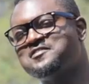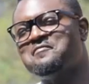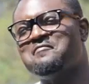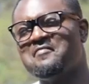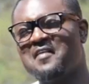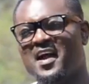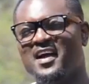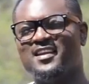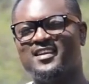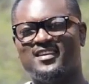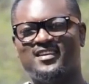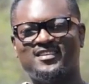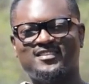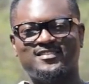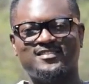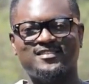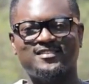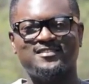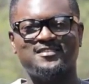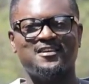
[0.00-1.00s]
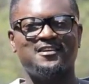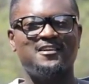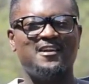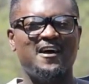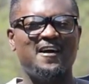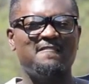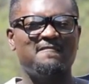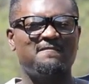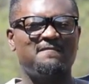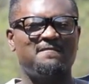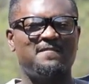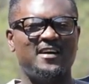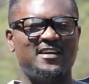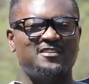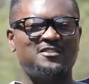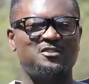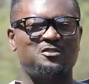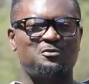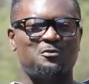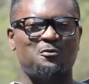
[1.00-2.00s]
fun. It's it's a love fun
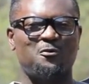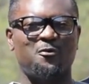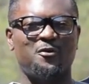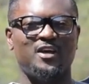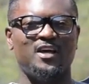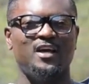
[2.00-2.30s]
story.